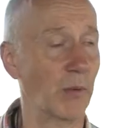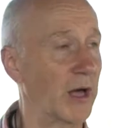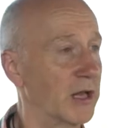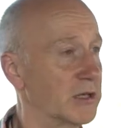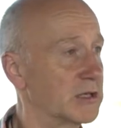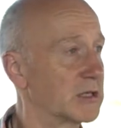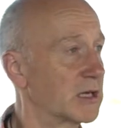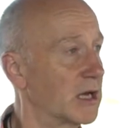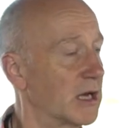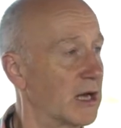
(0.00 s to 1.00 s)
wetland.
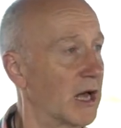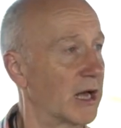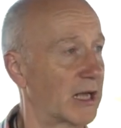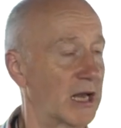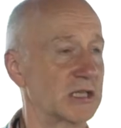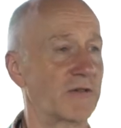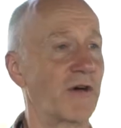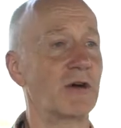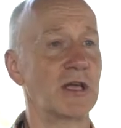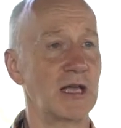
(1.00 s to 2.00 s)
Again, it's a
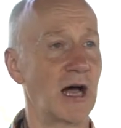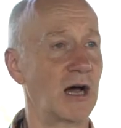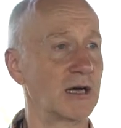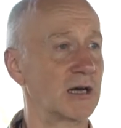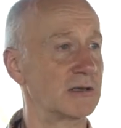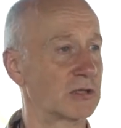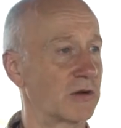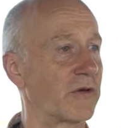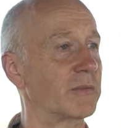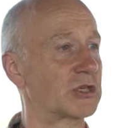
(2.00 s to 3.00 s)
very young,
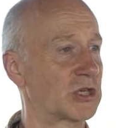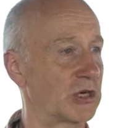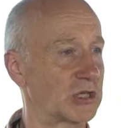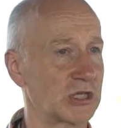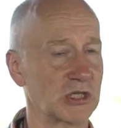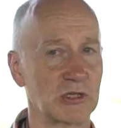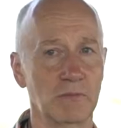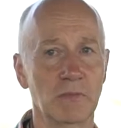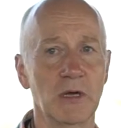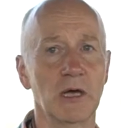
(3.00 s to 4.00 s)
sort of immature
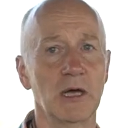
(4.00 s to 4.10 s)
system,